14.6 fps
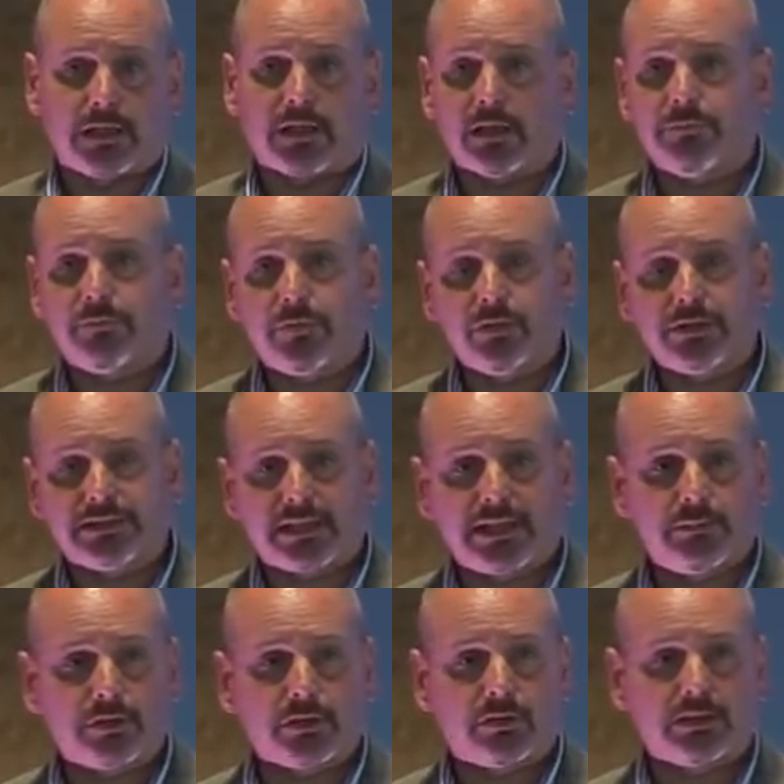And I first
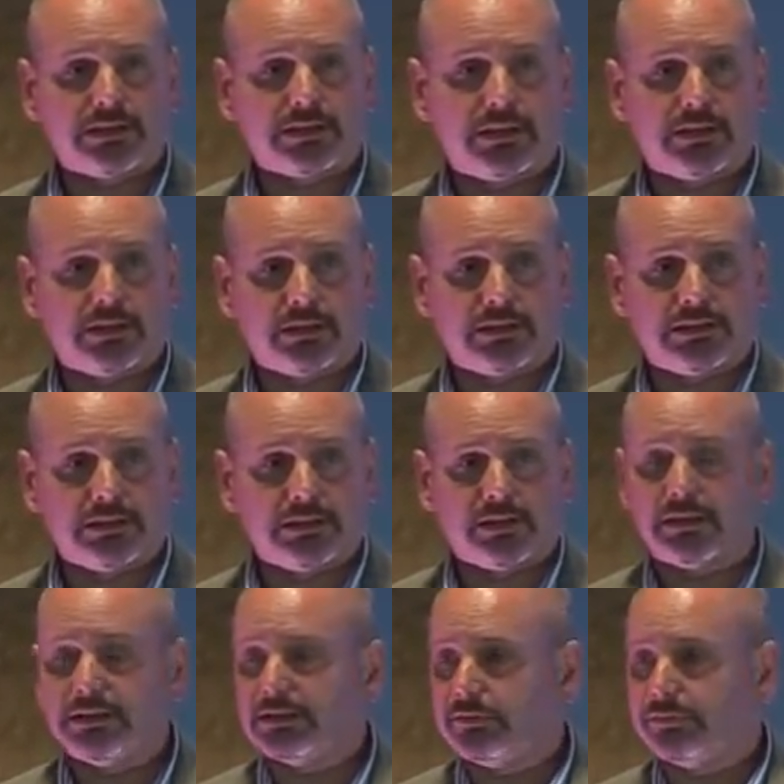came across it in
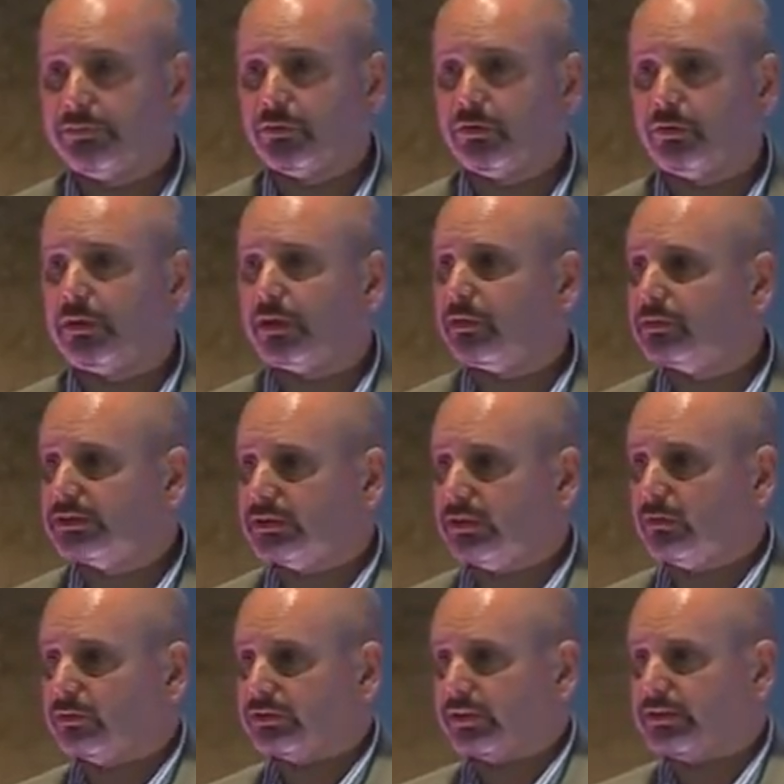1994 when I
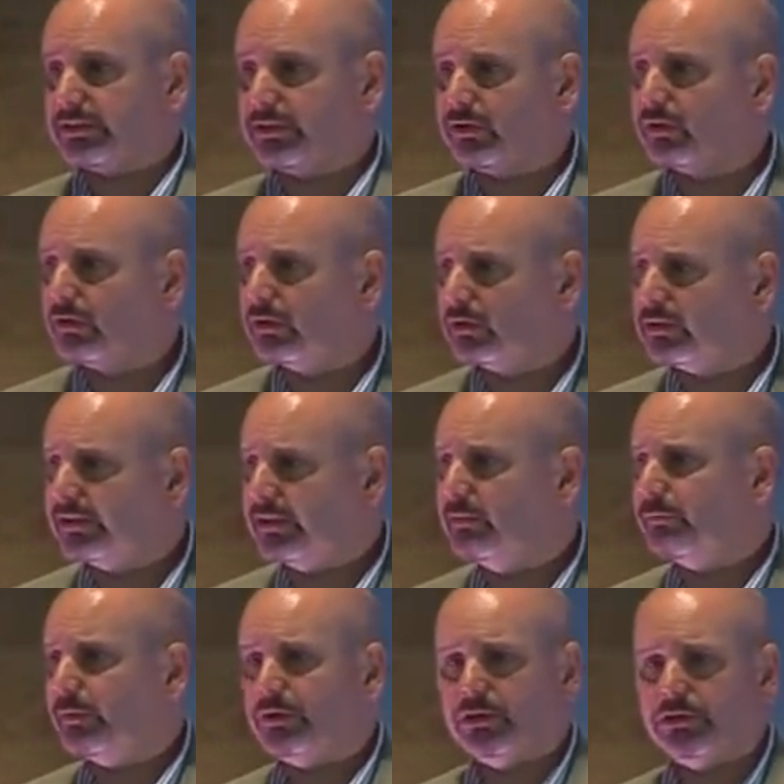was actually on a
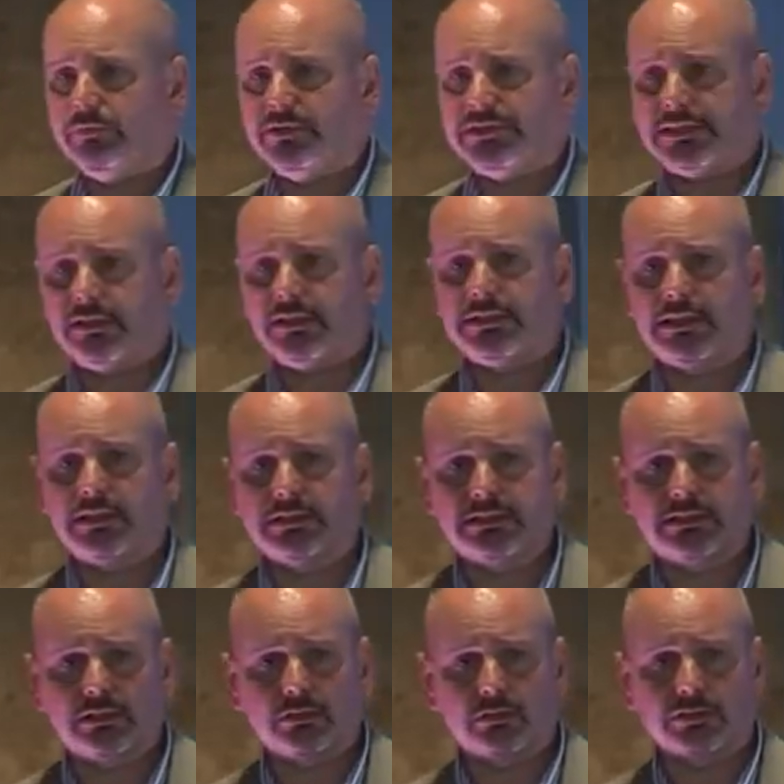team building
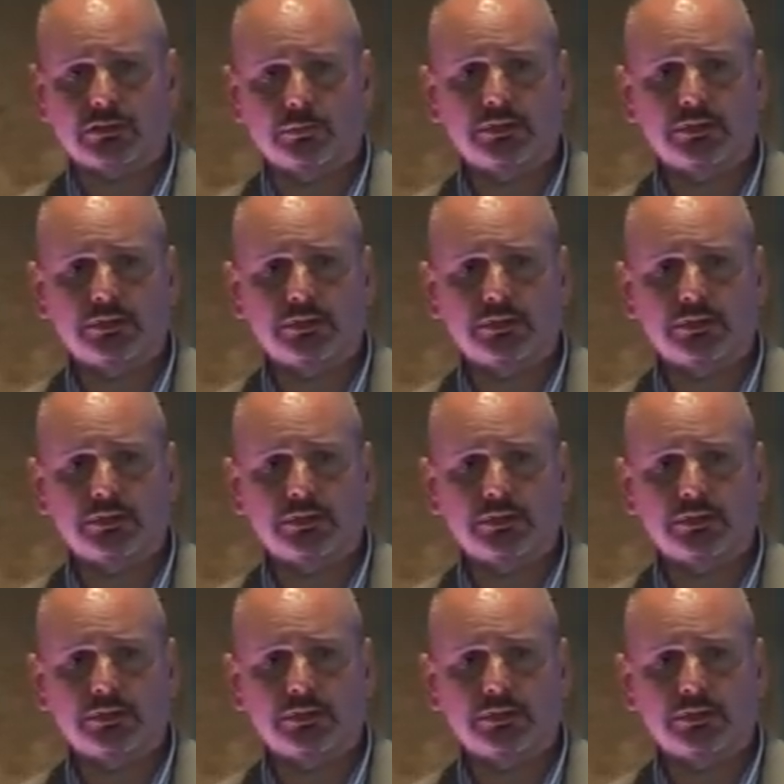facilitators course,